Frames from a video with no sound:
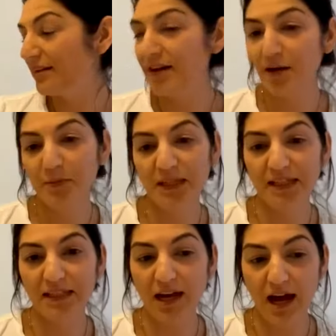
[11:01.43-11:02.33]
the
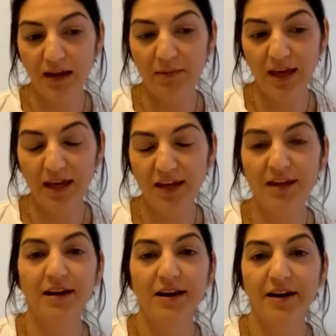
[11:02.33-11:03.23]
updates i made
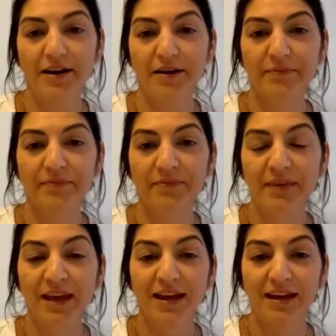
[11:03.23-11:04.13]
um
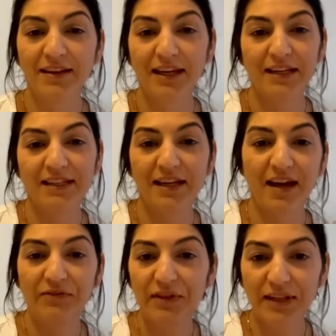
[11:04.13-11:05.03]
and like i said
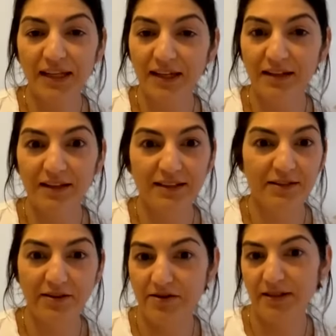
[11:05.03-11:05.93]
everything is
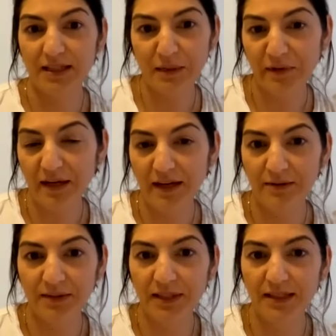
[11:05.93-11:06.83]
on sale right now
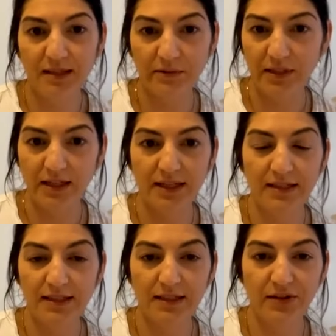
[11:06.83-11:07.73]
which i didn't
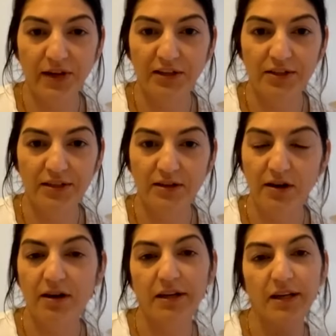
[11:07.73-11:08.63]
realize until i just got
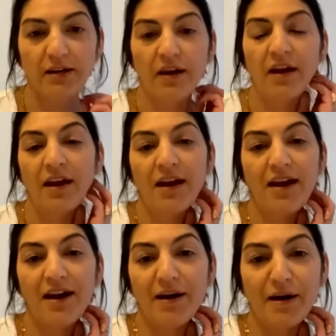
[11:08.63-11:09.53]
on here
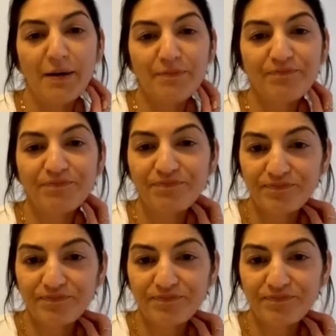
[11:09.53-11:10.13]
um